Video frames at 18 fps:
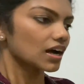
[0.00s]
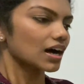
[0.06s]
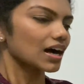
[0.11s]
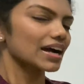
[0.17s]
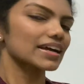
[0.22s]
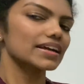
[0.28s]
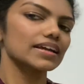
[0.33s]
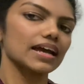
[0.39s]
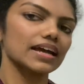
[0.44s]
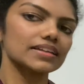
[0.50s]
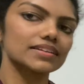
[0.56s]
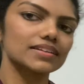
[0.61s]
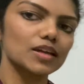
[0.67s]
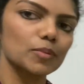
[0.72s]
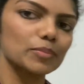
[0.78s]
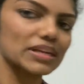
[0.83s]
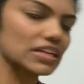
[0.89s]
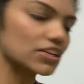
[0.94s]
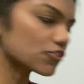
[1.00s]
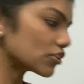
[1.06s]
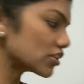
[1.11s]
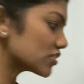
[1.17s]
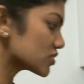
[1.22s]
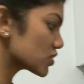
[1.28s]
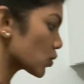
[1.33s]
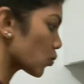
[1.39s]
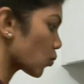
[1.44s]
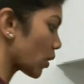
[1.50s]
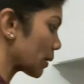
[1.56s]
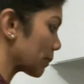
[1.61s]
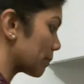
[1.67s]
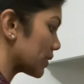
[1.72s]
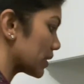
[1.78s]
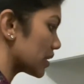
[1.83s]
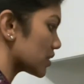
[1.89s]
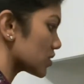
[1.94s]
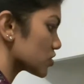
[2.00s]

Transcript: I ended up increasing 1 minute,